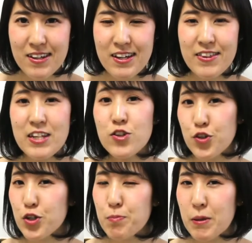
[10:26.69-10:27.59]
And then
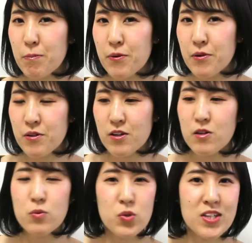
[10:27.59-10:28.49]
two people,
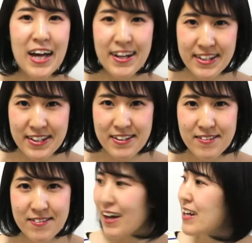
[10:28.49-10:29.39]
futari.
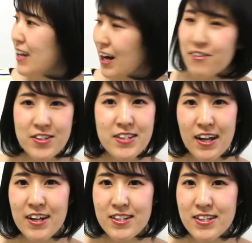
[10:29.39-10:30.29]
And after
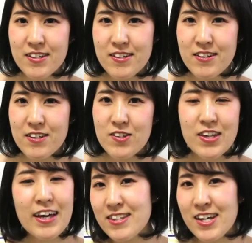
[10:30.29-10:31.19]
that, you
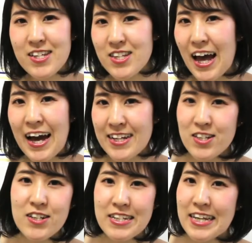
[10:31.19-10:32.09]
can just add
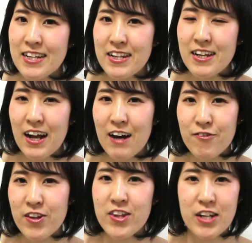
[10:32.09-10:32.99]
nin
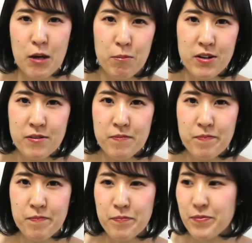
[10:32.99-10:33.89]
after the number.
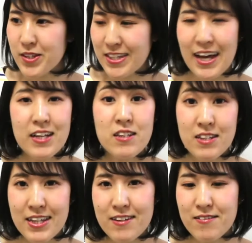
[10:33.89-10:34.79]

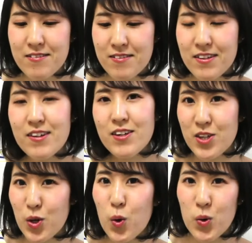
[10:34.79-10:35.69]
San nin,
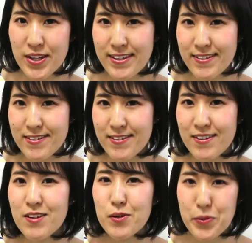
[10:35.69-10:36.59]
yo nin,
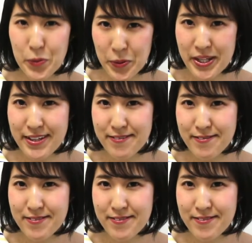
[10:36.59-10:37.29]
go nin.